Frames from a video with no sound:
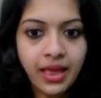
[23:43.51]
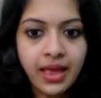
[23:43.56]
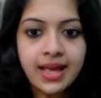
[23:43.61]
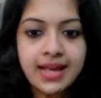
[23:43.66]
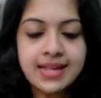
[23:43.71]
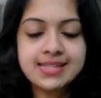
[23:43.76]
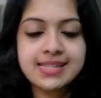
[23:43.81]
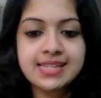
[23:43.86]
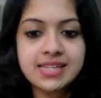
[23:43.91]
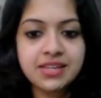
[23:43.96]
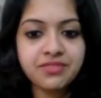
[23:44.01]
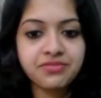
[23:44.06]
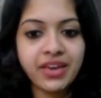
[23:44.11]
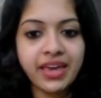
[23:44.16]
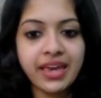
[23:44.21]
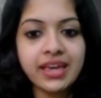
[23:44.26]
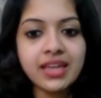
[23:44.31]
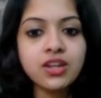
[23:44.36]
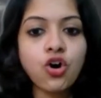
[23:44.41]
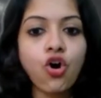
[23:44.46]
Is it a
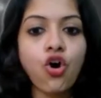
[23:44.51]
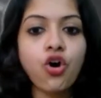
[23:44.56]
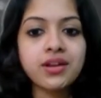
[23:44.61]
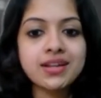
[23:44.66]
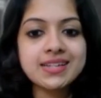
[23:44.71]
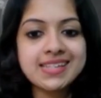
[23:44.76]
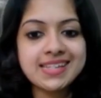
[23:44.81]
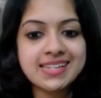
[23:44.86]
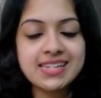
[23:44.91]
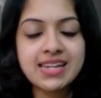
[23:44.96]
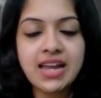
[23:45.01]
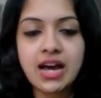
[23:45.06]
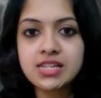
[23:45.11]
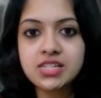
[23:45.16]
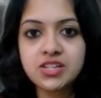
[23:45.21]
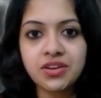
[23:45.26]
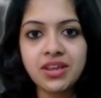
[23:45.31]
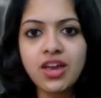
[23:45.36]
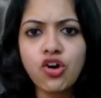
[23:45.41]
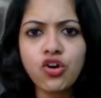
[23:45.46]
vein or is it an
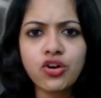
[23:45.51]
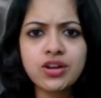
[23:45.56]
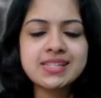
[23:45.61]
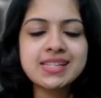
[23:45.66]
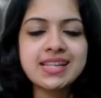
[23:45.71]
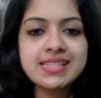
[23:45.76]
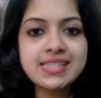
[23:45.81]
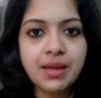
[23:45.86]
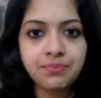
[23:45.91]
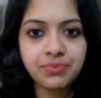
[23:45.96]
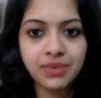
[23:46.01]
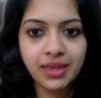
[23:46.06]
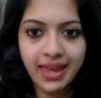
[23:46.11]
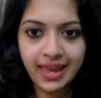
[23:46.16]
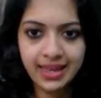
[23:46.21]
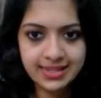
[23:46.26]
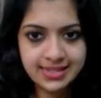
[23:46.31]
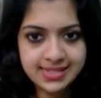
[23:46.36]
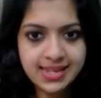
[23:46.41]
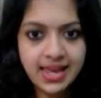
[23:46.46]
artery or is it something
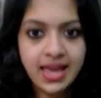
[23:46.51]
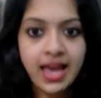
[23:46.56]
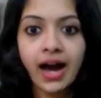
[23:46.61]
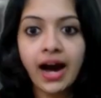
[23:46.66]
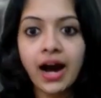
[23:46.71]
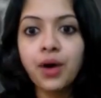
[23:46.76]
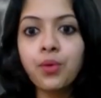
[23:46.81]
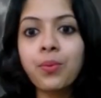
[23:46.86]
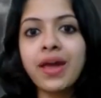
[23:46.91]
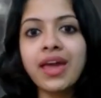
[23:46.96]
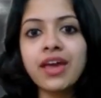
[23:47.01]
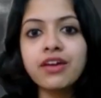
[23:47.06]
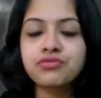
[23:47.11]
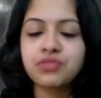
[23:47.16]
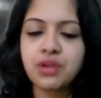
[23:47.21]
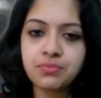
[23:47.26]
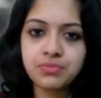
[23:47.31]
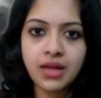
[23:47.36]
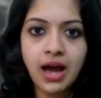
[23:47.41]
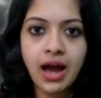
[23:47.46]
else? Away
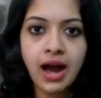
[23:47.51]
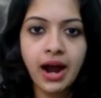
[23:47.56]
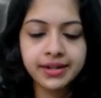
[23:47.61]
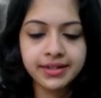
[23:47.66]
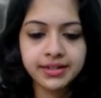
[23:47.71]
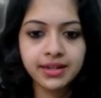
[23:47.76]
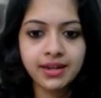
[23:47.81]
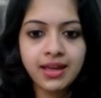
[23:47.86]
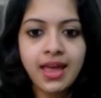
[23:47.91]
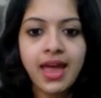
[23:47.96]
from the heart.